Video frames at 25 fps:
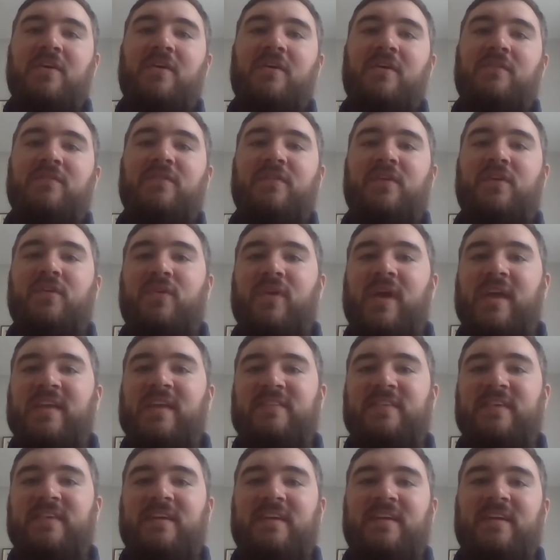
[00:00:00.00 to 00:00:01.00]
of
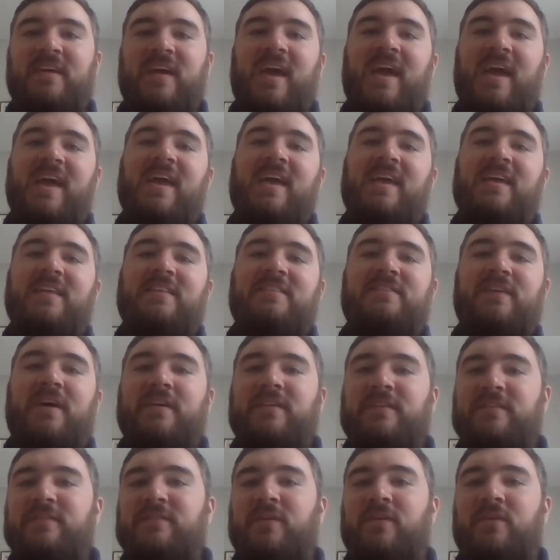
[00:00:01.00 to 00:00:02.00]
creating a
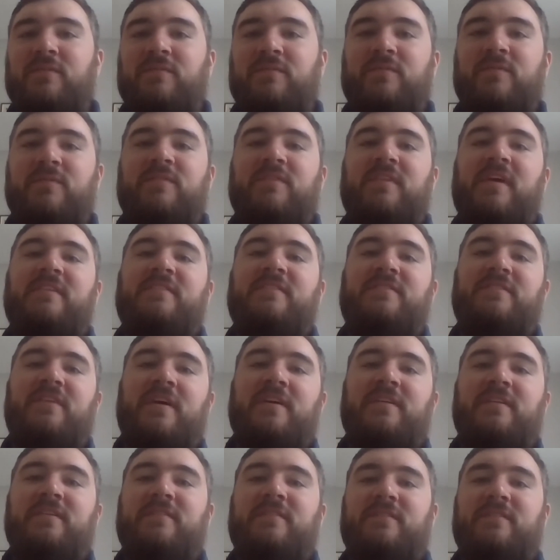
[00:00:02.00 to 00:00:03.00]
dinosaur-sized
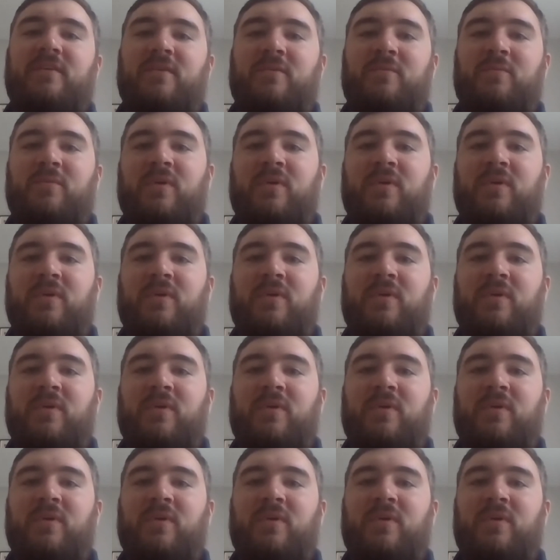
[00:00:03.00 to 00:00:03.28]
dinosaur,